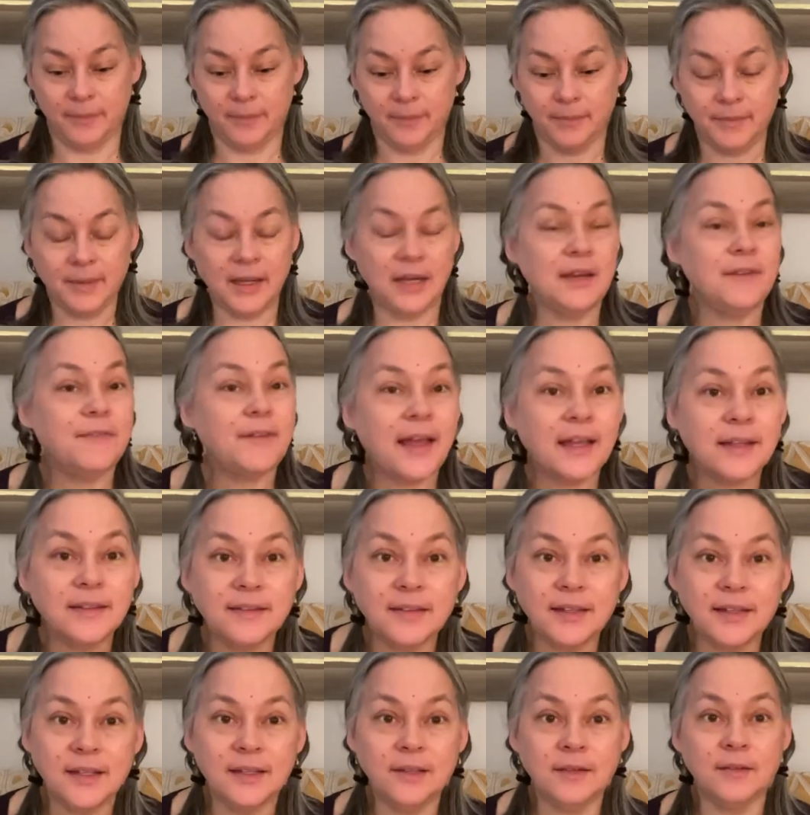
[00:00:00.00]
many
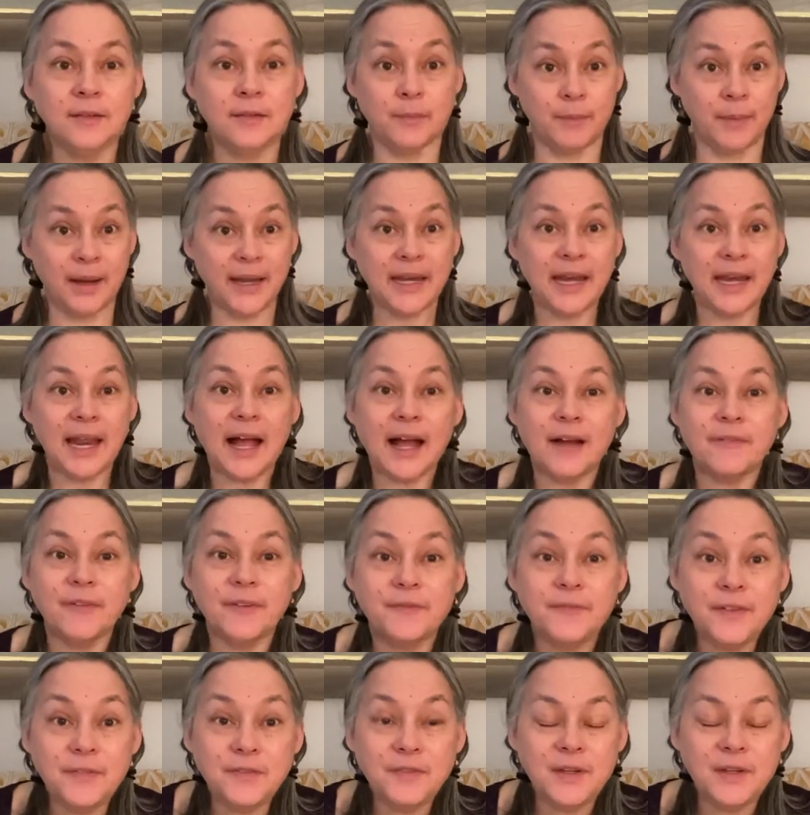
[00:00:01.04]
vaccines might have a
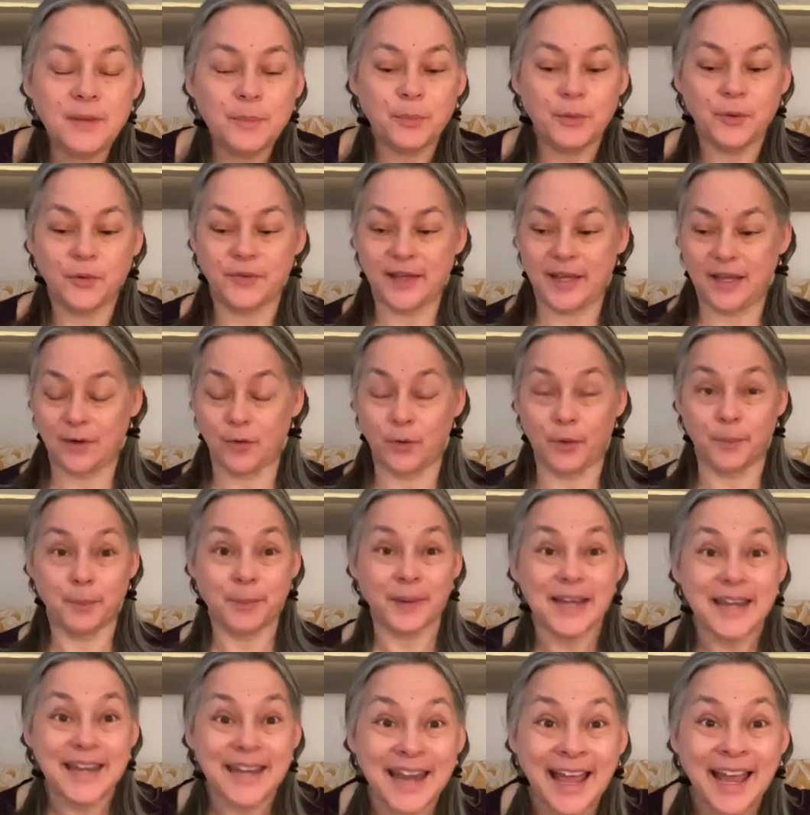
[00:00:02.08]
50% or,
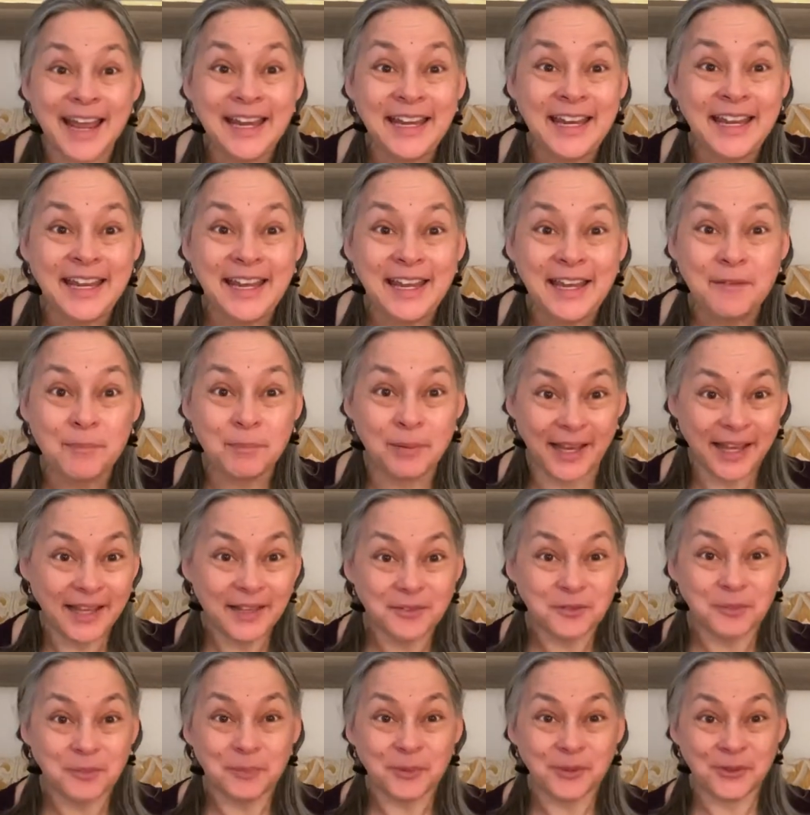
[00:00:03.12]
but
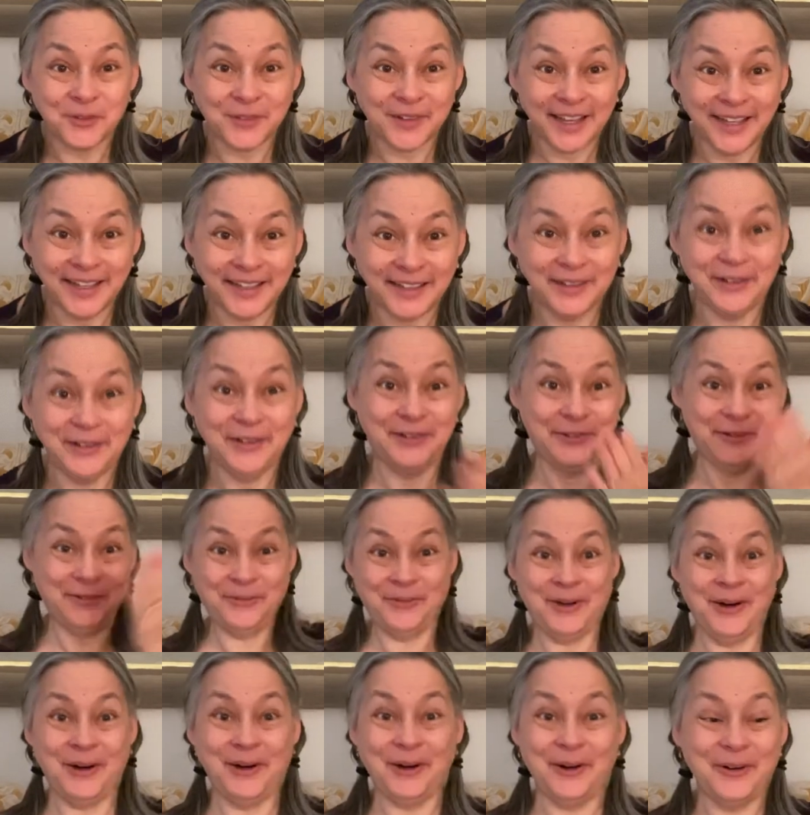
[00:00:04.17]
90+%,
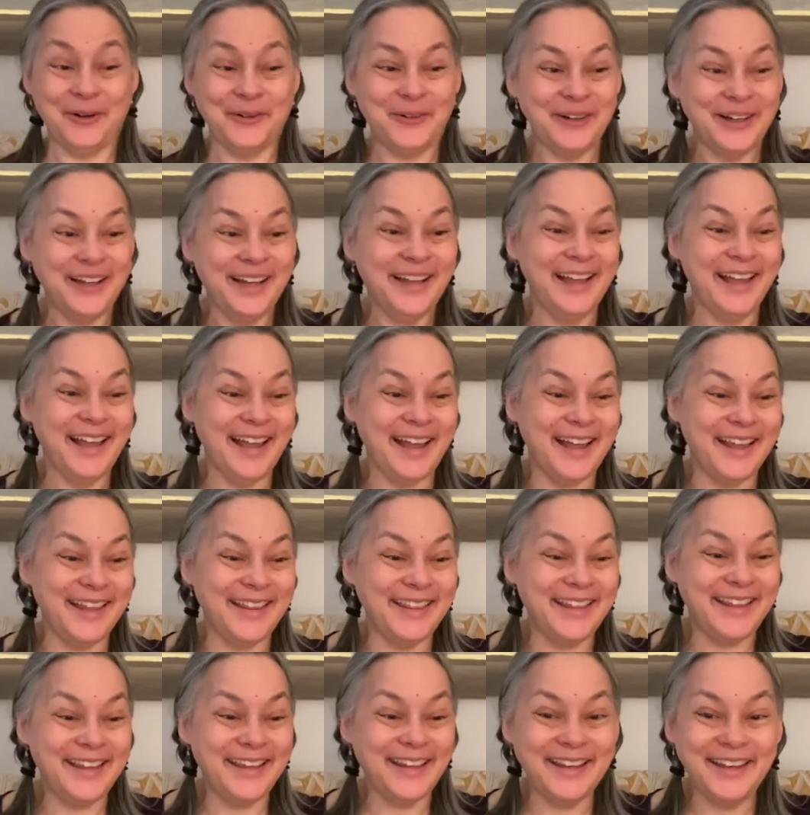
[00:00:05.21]
whoa. And
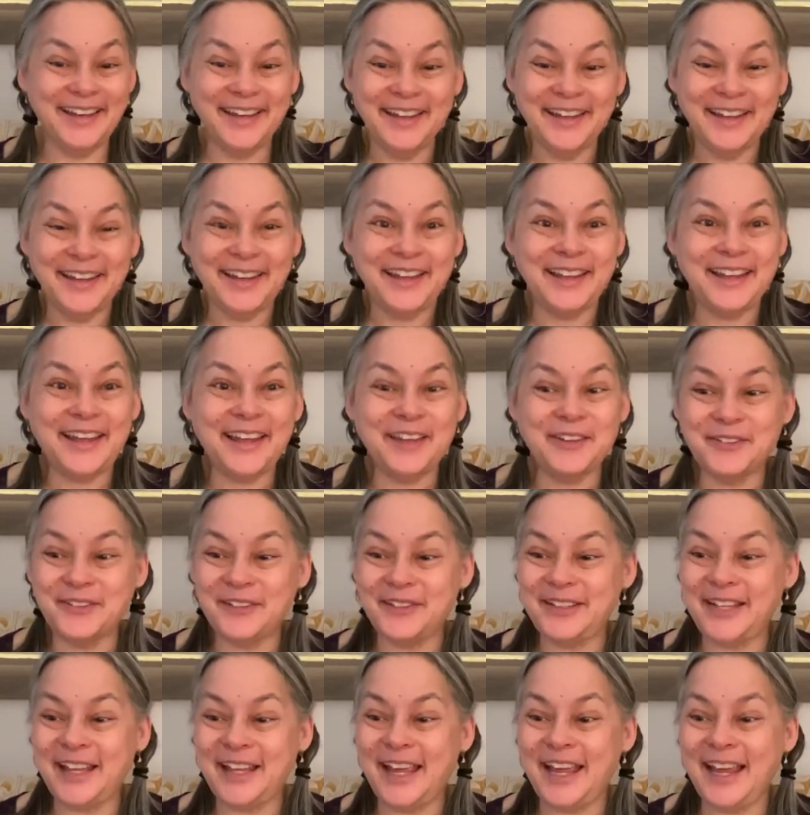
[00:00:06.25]
then
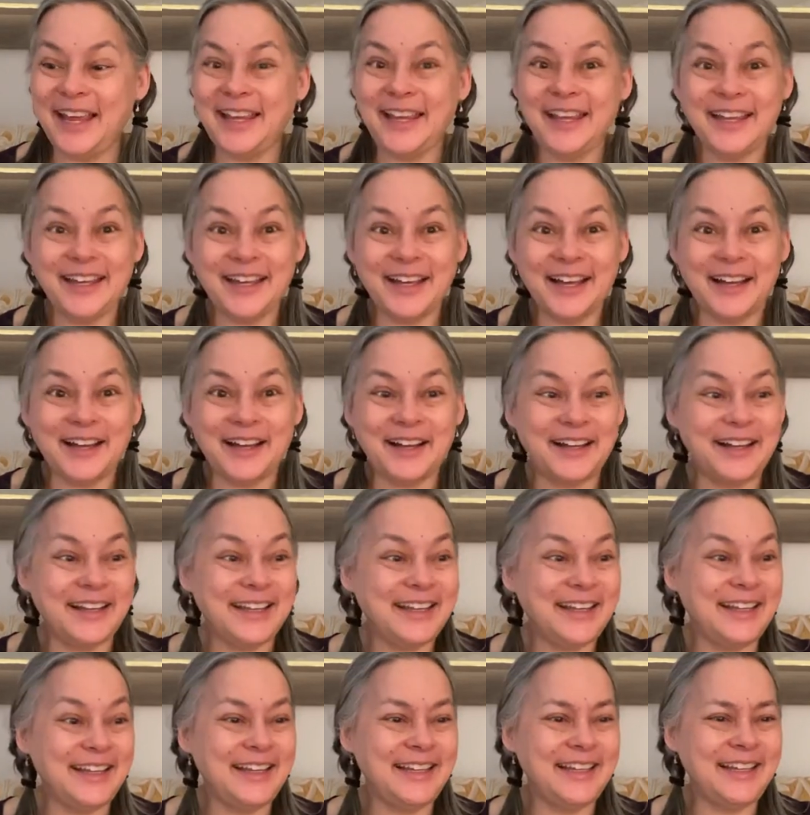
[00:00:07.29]
yesterday,
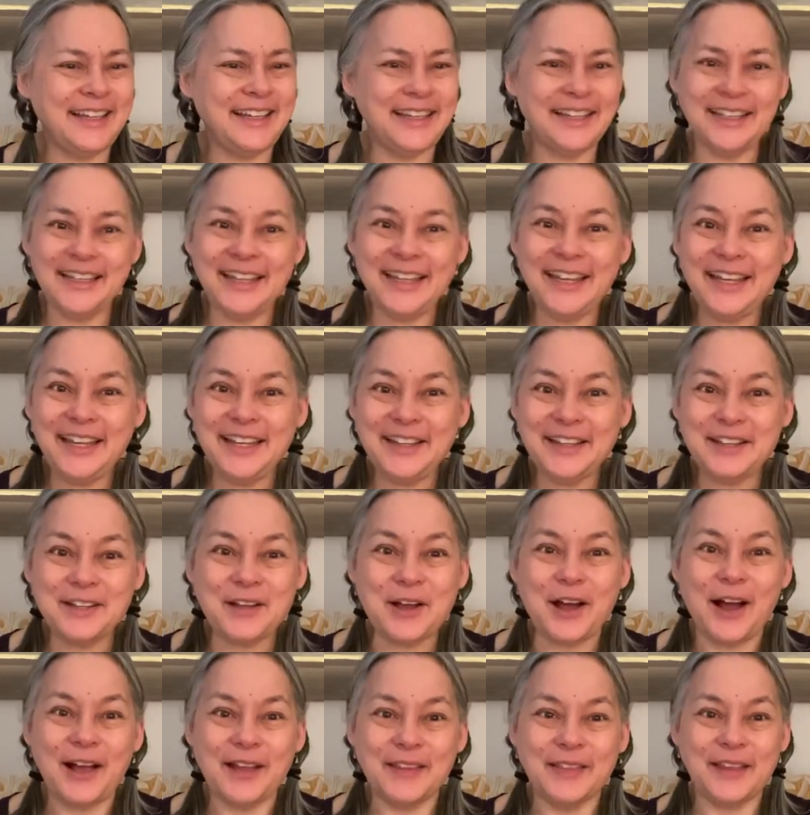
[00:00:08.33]
Eli Lilly
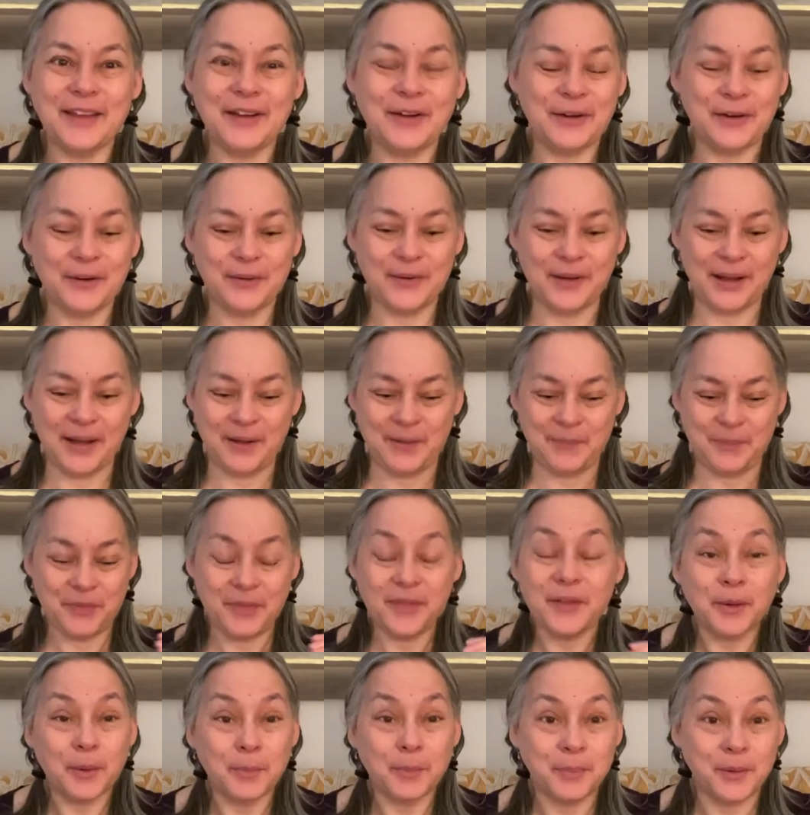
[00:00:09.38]
got their
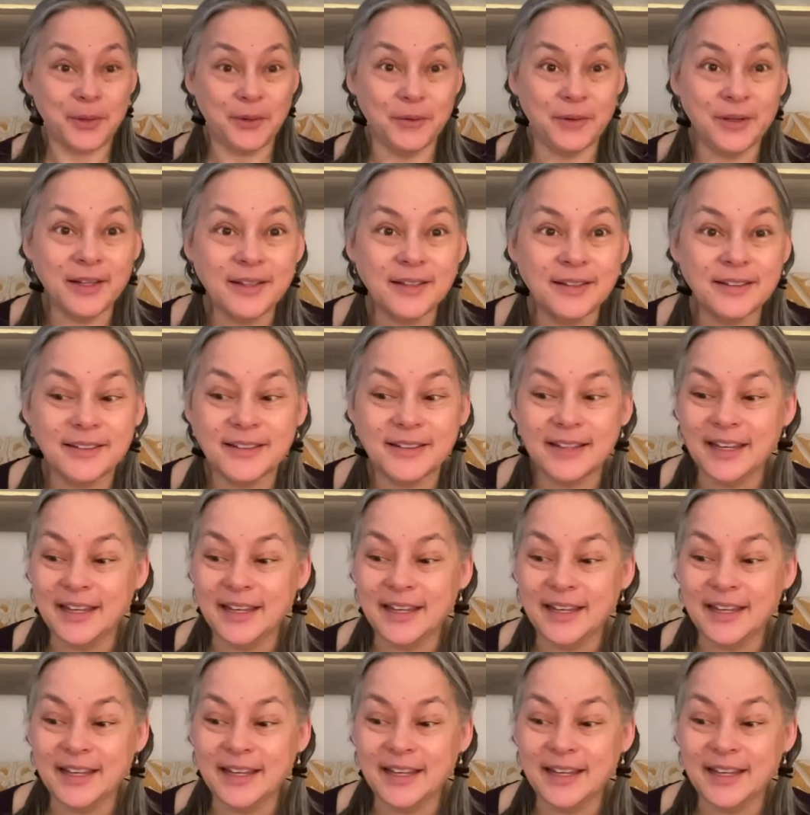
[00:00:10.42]
therapeutics